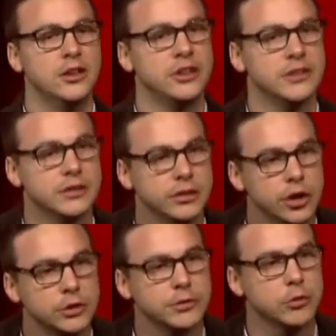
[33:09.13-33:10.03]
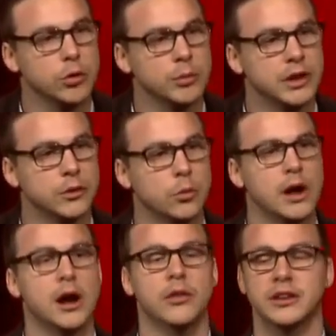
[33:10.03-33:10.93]
Jesus looked for the woman at the
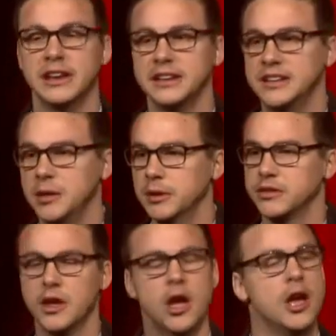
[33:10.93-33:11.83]
well, the Nicodemus.